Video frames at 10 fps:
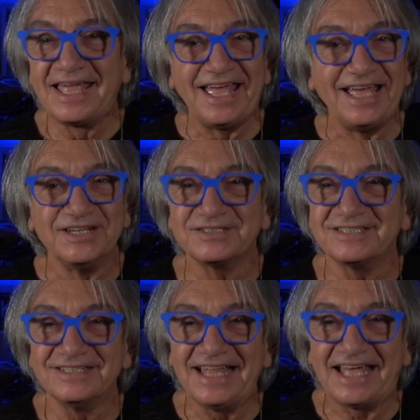and you're
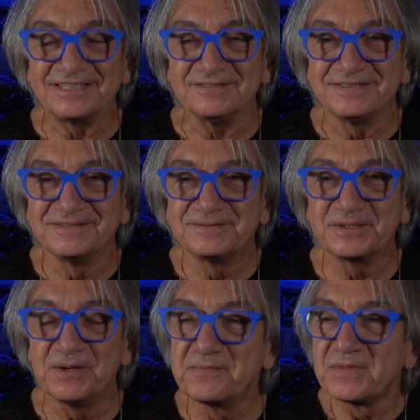still active
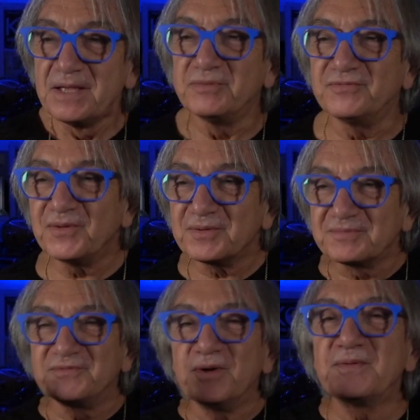so before
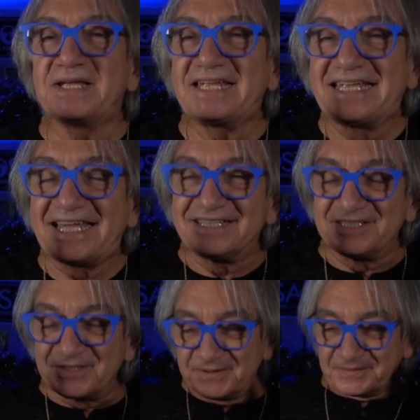before we get
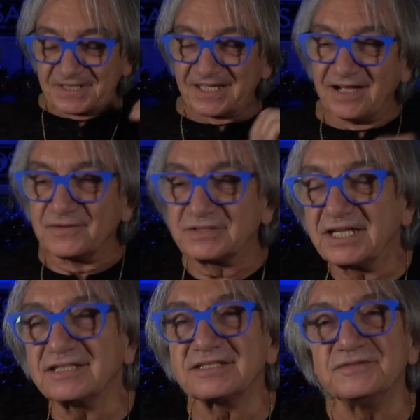into the
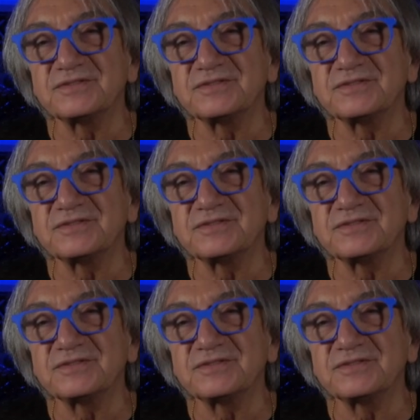conversation of